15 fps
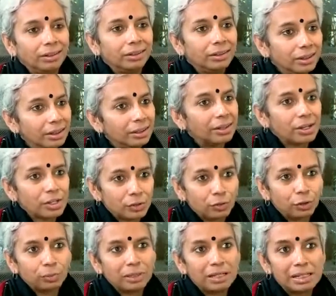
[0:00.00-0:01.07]
really
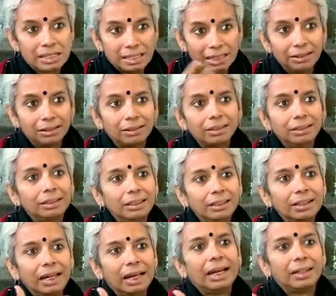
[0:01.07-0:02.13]
transform things
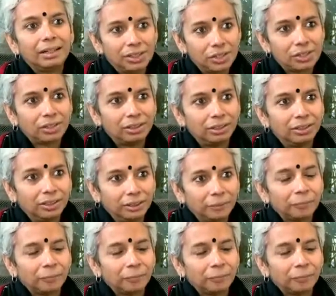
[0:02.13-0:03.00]
internally and externally.